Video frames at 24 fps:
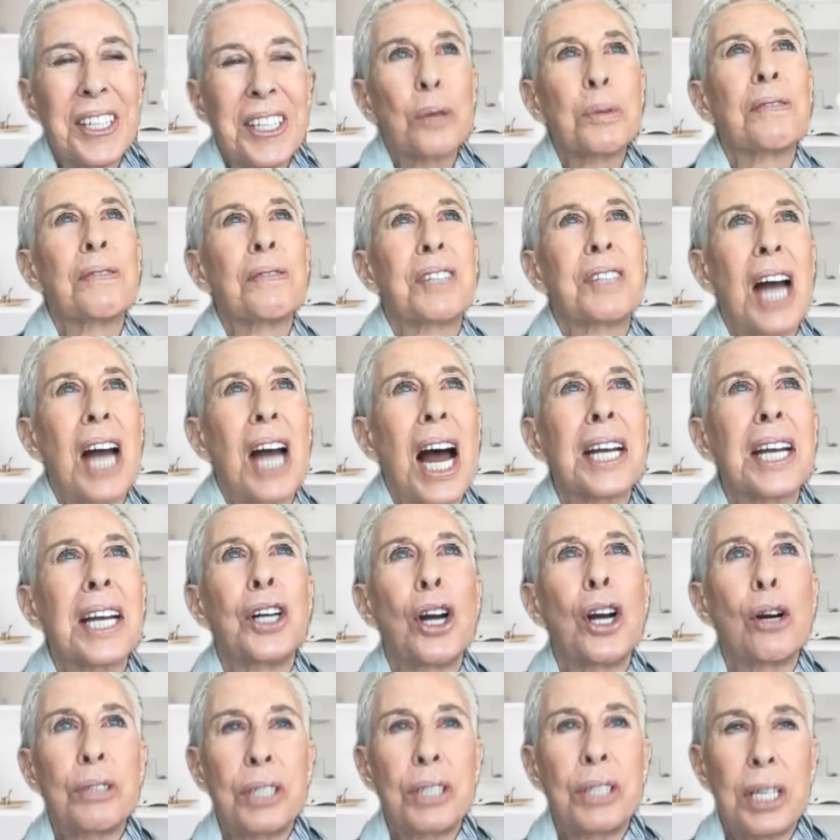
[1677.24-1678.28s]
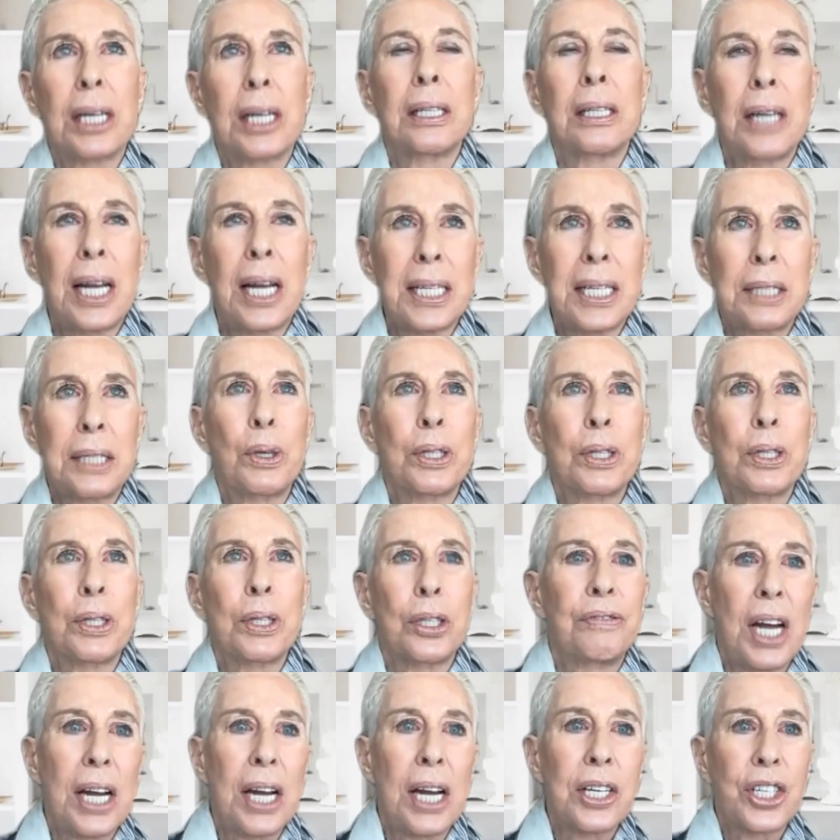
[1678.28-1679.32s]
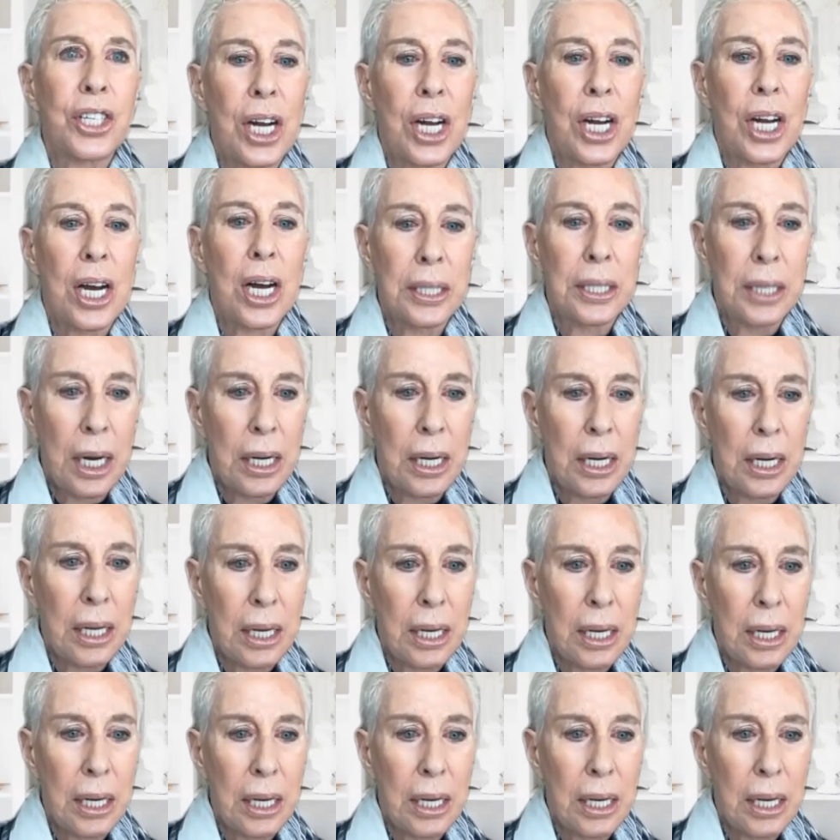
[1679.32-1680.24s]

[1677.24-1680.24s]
in terms of diagnosing, and that's what you've touched on